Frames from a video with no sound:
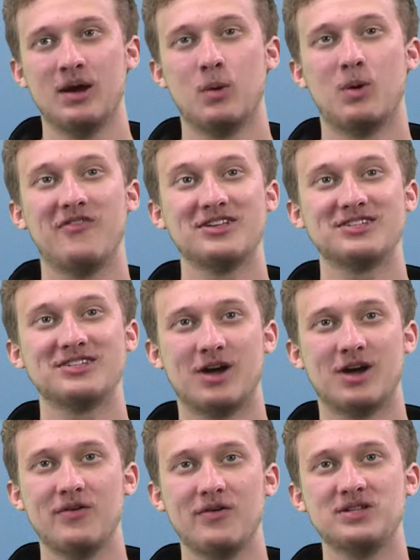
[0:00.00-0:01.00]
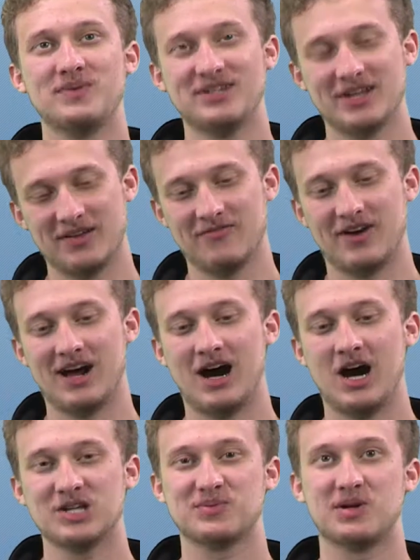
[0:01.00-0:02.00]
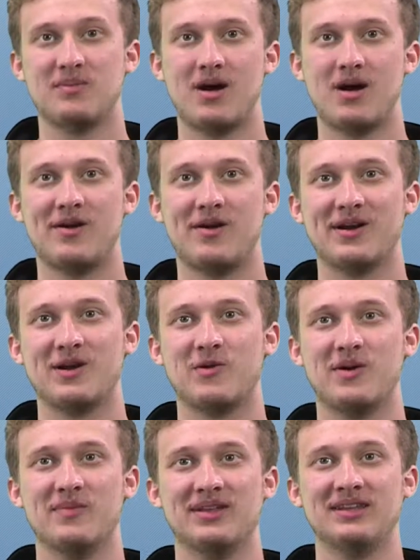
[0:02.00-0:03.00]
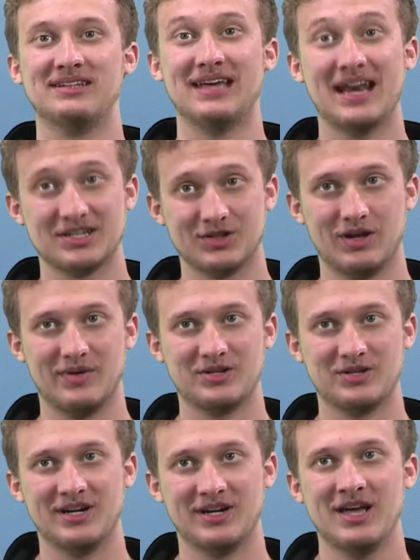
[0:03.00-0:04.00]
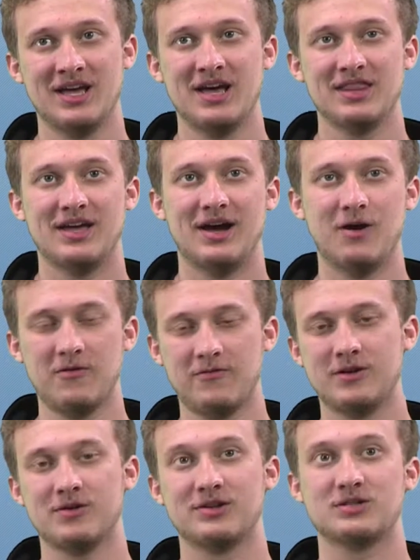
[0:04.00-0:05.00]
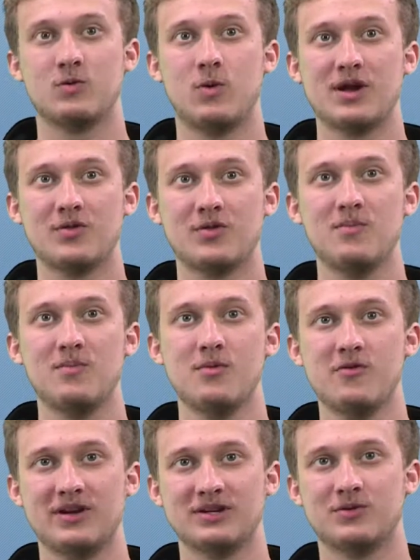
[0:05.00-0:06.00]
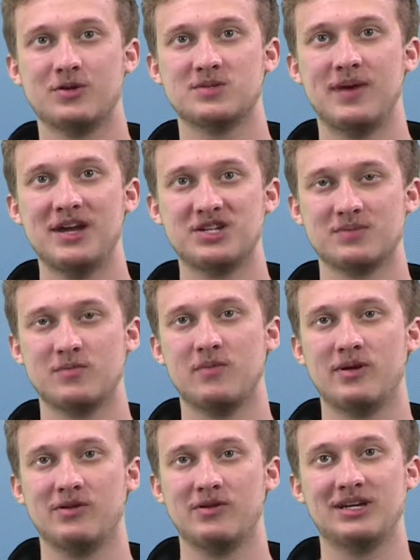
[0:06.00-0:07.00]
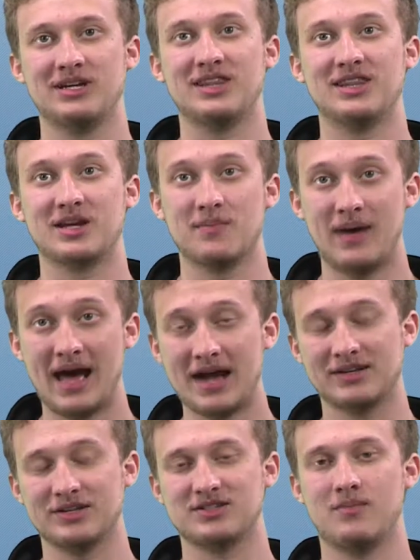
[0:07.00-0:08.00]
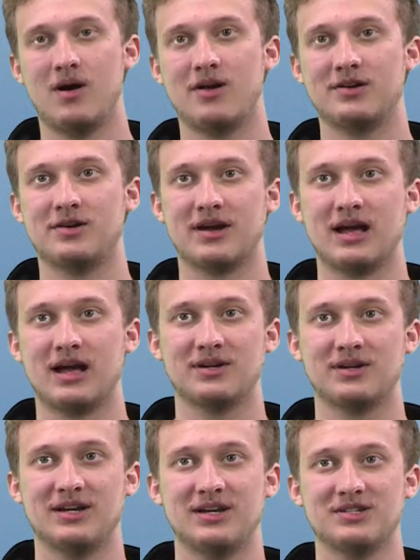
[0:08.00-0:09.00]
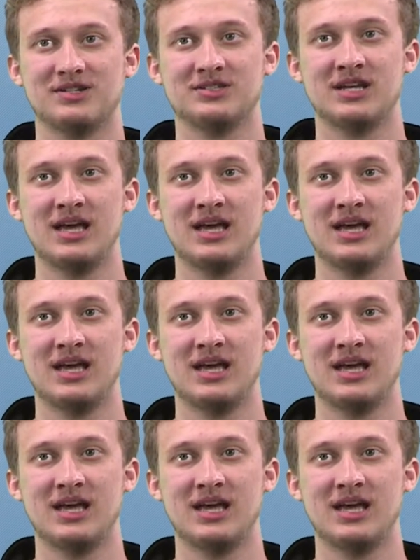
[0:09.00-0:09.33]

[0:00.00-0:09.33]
While this has always been done a hospital monitoring equipment and data telemetry, the health field is quickly moving towards patient mobility and the compactness of monitoring applications.